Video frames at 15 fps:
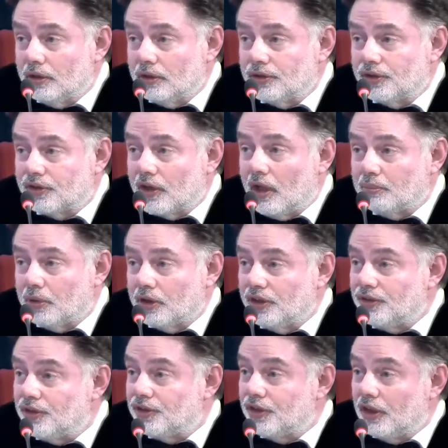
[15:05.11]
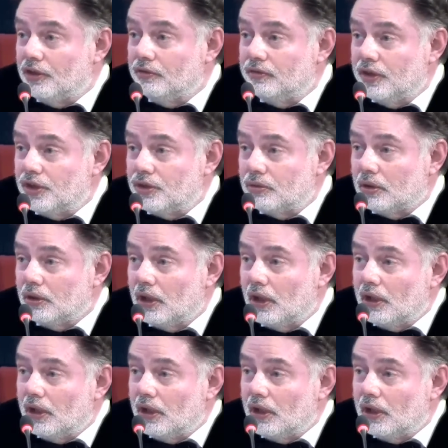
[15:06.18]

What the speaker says: sample. Is it the individual?